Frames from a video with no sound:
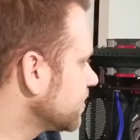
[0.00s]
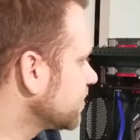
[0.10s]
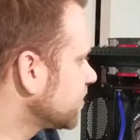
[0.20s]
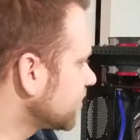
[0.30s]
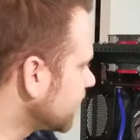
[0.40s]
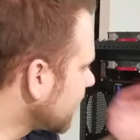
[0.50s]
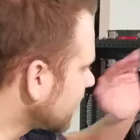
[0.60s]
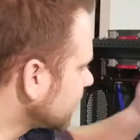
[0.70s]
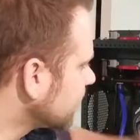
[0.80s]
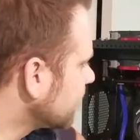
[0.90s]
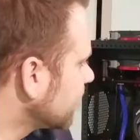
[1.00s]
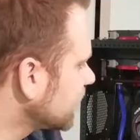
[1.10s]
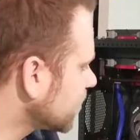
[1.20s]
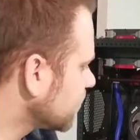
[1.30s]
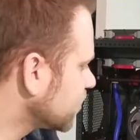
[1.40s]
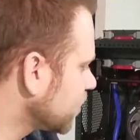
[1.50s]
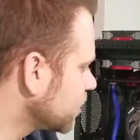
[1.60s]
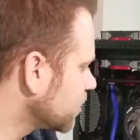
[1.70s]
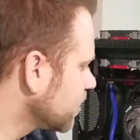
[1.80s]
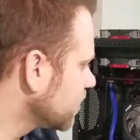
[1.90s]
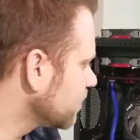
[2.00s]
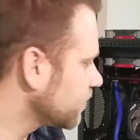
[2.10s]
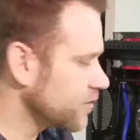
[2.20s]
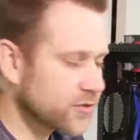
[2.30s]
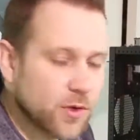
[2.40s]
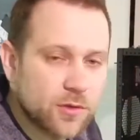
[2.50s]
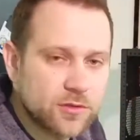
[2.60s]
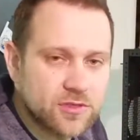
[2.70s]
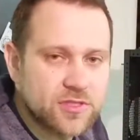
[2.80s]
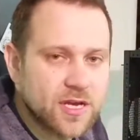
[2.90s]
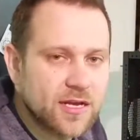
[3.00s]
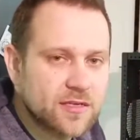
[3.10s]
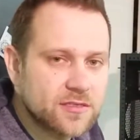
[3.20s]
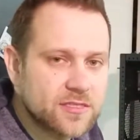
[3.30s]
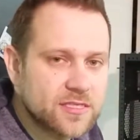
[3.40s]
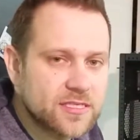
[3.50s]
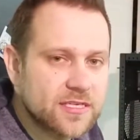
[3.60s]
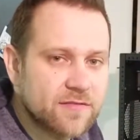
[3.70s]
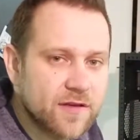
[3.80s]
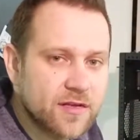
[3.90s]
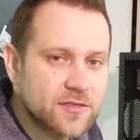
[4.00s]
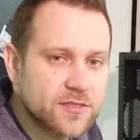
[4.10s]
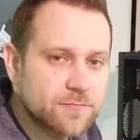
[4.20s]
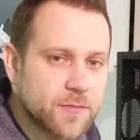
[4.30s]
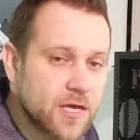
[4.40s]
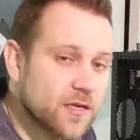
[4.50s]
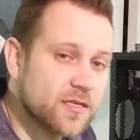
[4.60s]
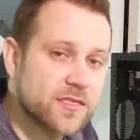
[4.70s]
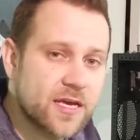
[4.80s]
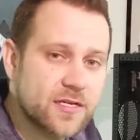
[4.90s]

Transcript: is just a nice physical switch for those older style CCFLs. Let's get it